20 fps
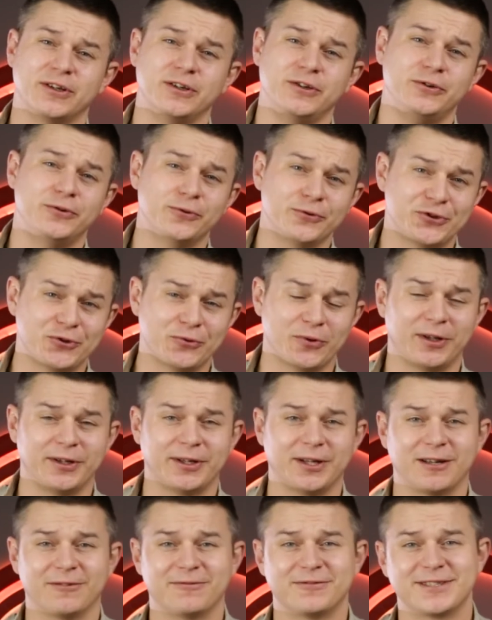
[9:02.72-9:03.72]
they
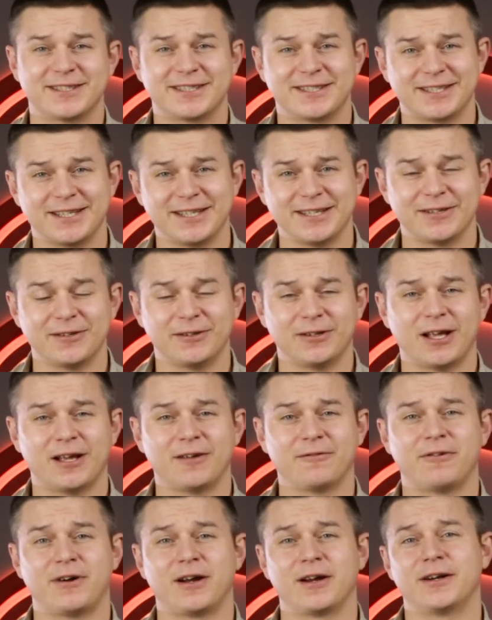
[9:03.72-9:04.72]
usually have single
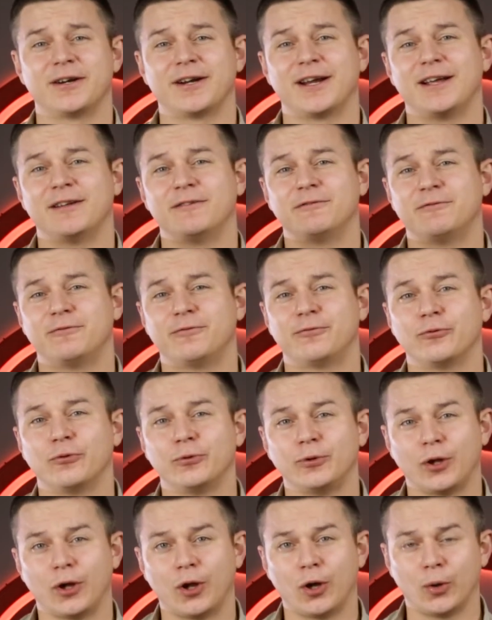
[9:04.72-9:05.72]
fire and
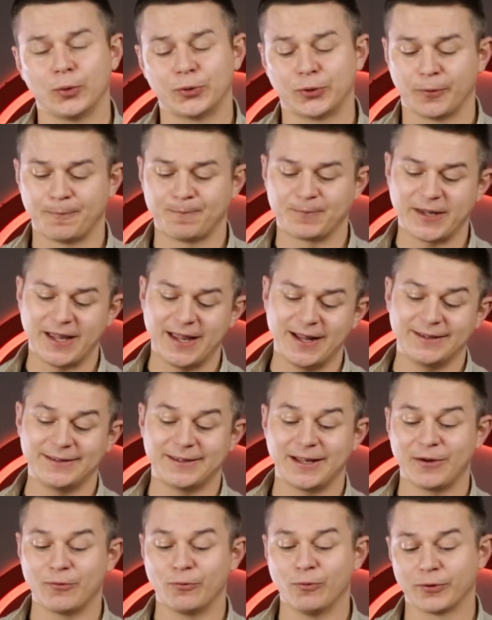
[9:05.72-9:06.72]
full auto, and
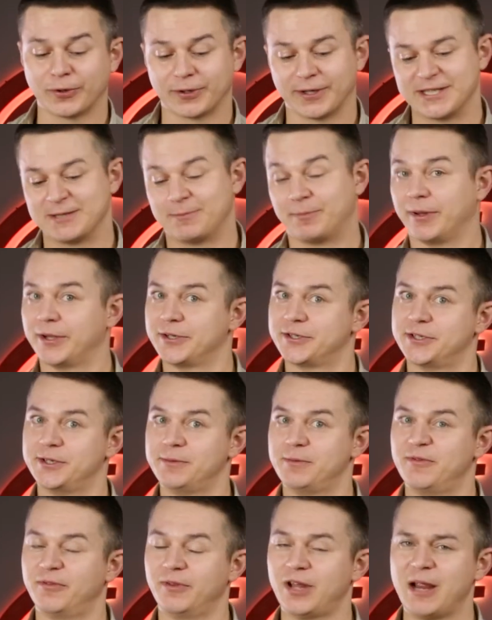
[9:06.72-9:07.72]
they work especially
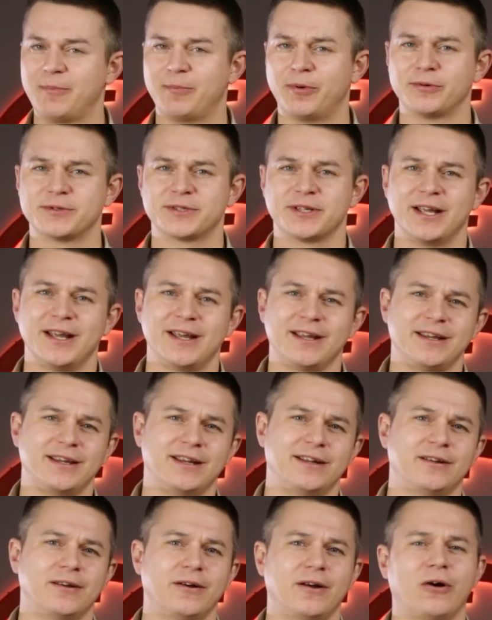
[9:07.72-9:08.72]
with LiPos
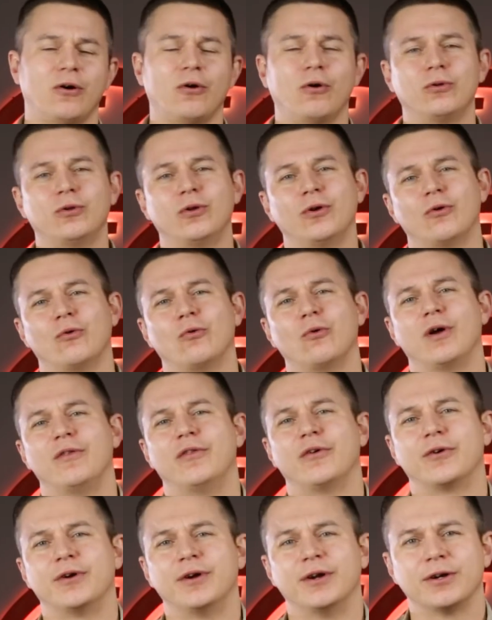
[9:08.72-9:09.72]
in all
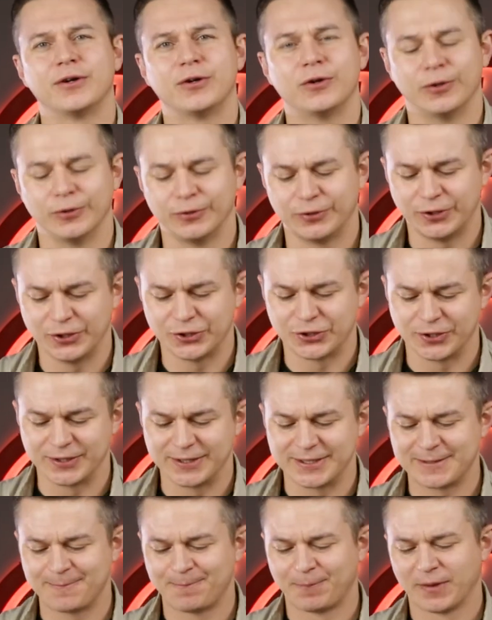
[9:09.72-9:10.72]
weather
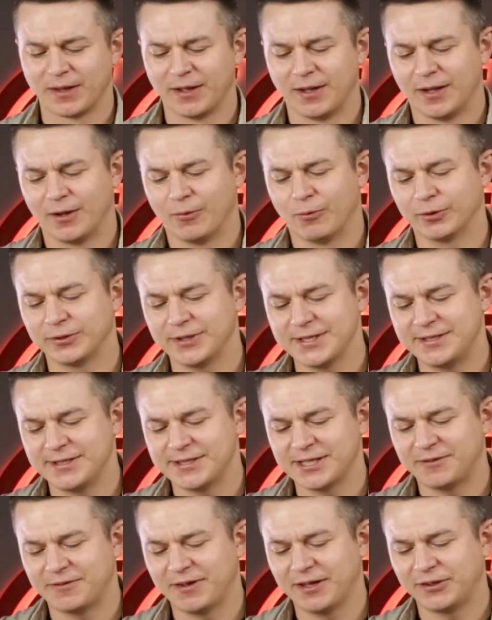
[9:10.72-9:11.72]
conditions. What is
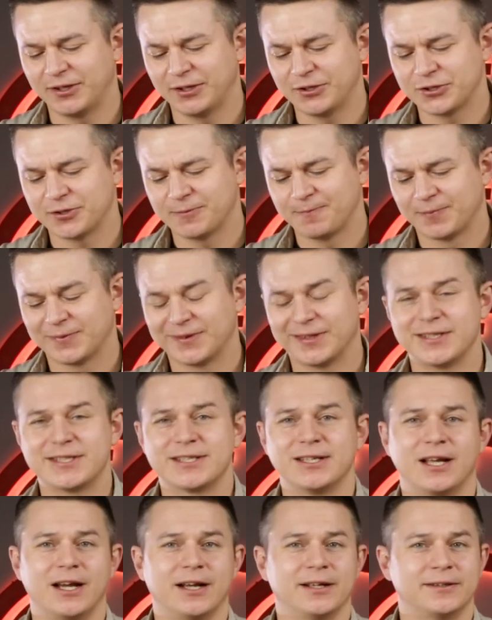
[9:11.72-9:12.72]
this advantage? The
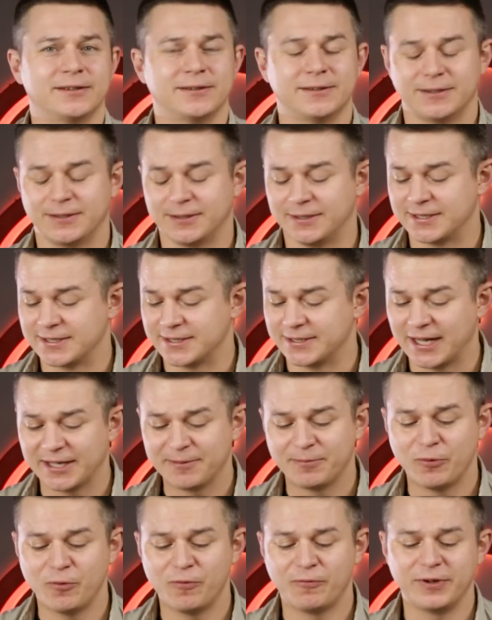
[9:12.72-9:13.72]
slide is
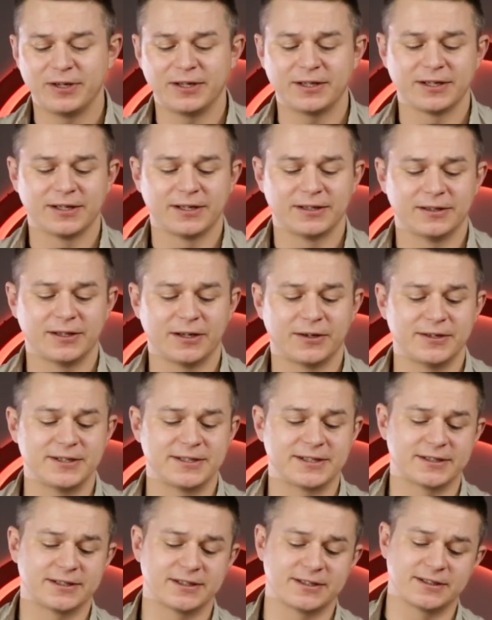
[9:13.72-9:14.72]
not moving, there
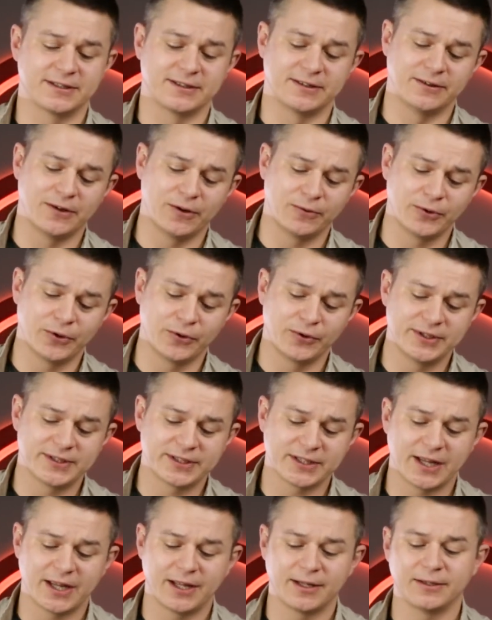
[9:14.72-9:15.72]
is no
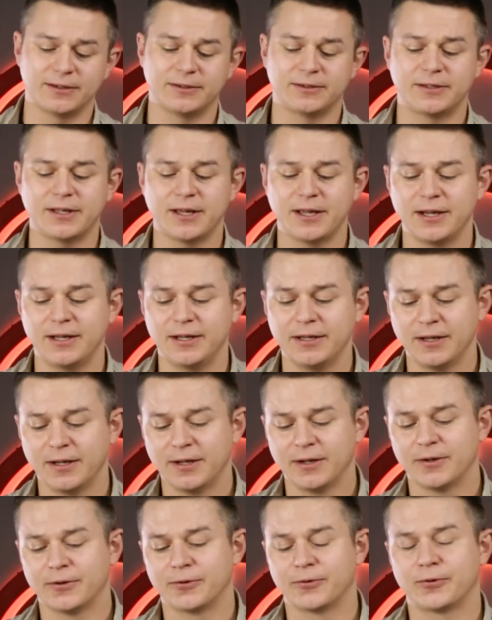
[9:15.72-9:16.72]
noise, and they
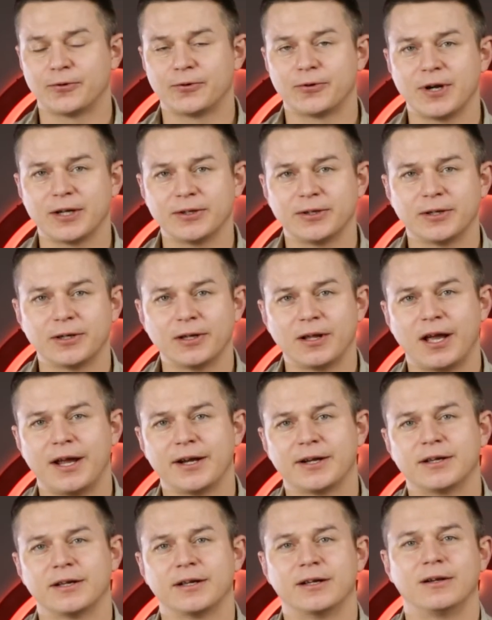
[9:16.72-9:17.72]
rather
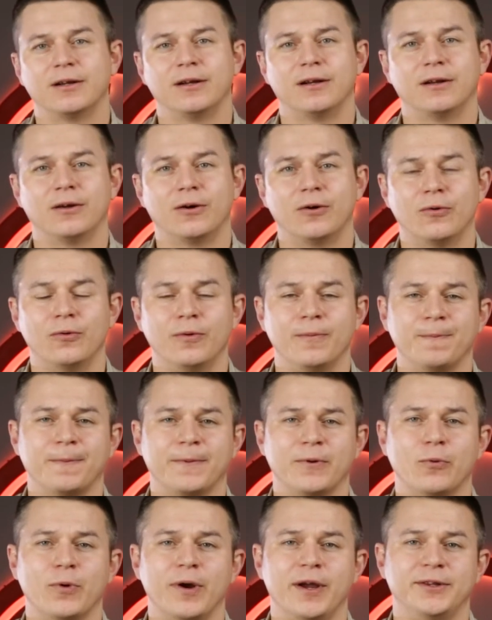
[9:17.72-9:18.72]
like low
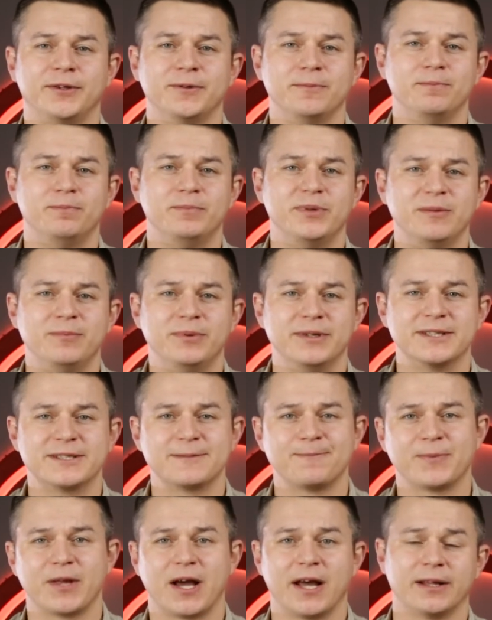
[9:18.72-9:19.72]
weight BBs,
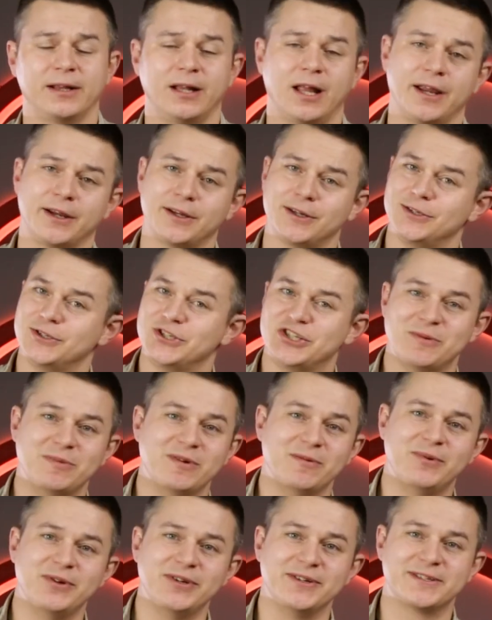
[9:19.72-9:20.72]
unlike
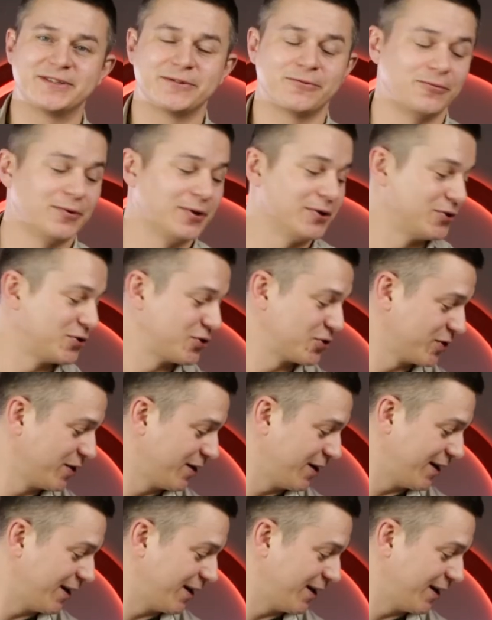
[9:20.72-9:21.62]
GBBs, which